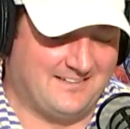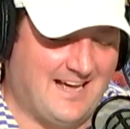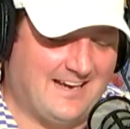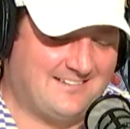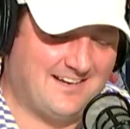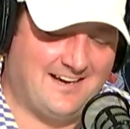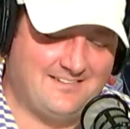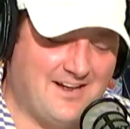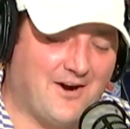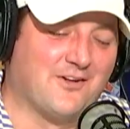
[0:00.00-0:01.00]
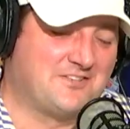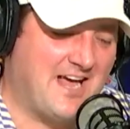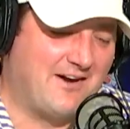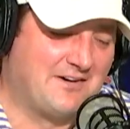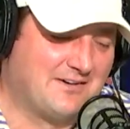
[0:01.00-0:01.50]
Not uh, not
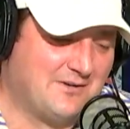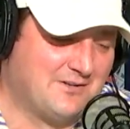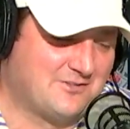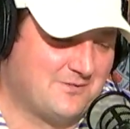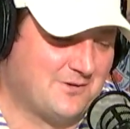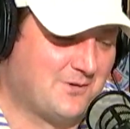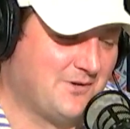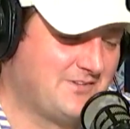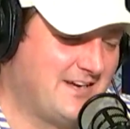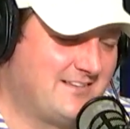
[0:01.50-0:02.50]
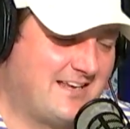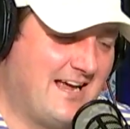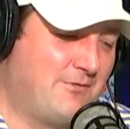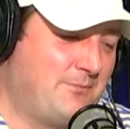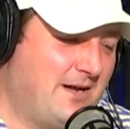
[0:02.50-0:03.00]
earth-shattering news from New Orleans Saints
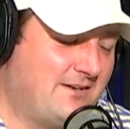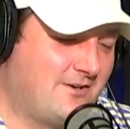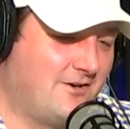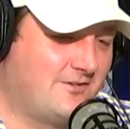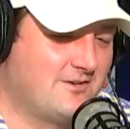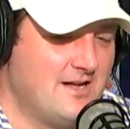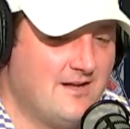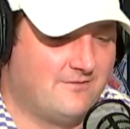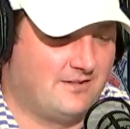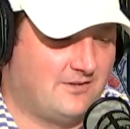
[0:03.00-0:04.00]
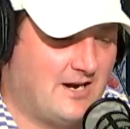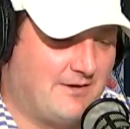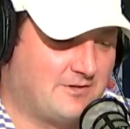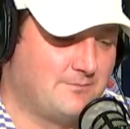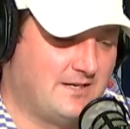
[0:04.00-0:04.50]
camp with Peyton Turner's fifth-year
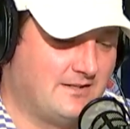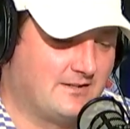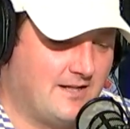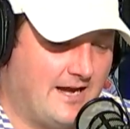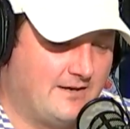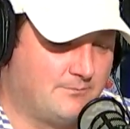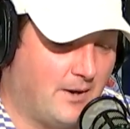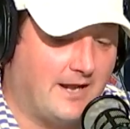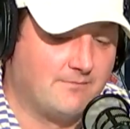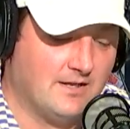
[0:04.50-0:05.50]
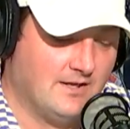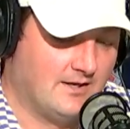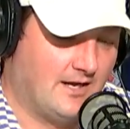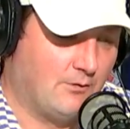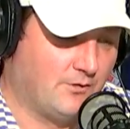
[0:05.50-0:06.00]
option being declined, but
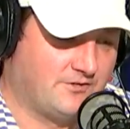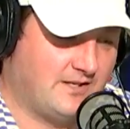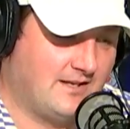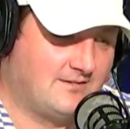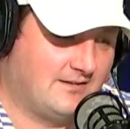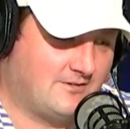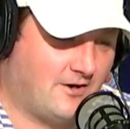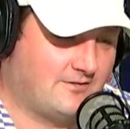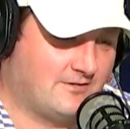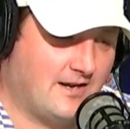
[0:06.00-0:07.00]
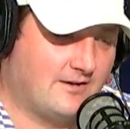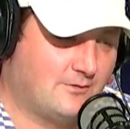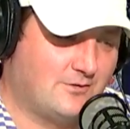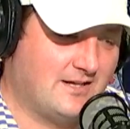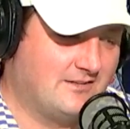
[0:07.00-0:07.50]
uh, we'll see as they start to kind of
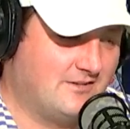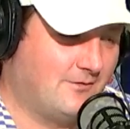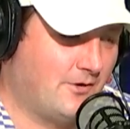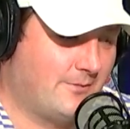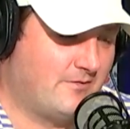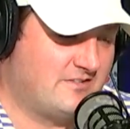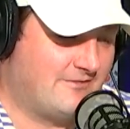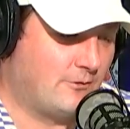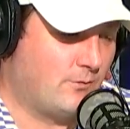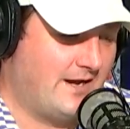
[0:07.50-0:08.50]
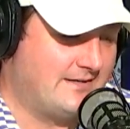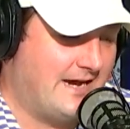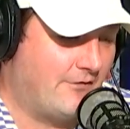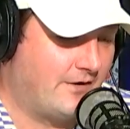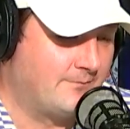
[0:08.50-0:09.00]
do things a little bit of a different way
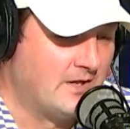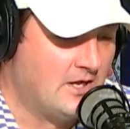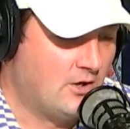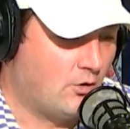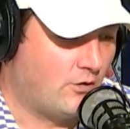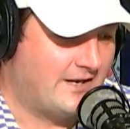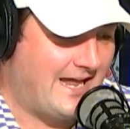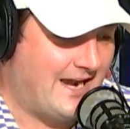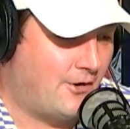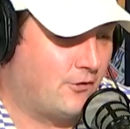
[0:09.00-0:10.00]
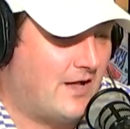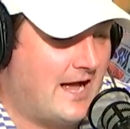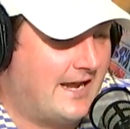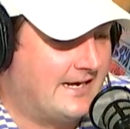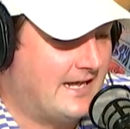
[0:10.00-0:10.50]
down there on
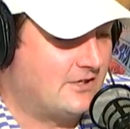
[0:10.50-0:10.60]
Airline